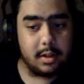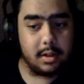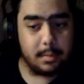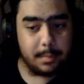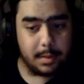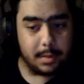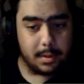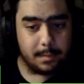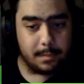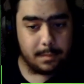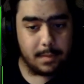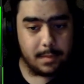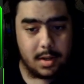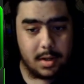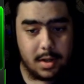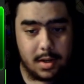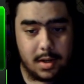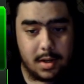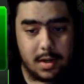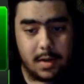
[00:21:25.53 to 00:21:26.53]
Beam
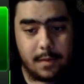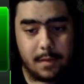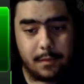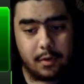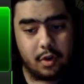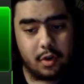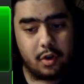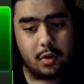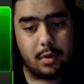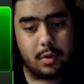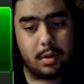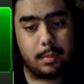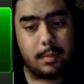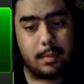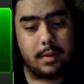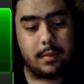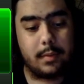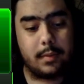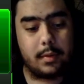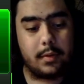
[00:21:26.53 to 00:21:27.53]
for
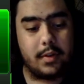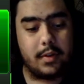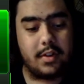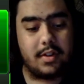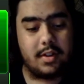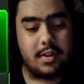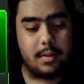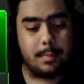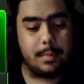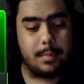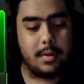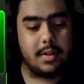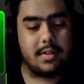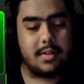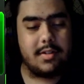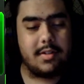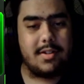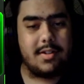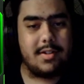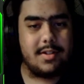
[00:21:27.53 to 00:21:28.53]
specific reasons,
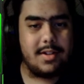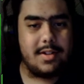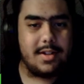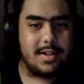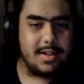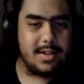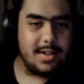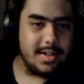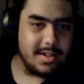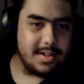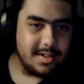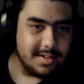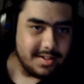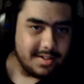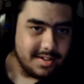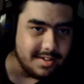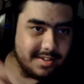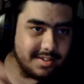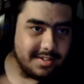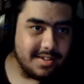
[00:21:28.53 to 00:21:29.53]
but
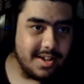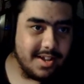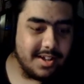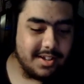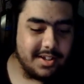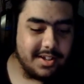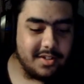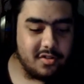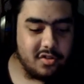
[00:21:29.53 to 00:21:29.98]
it's not here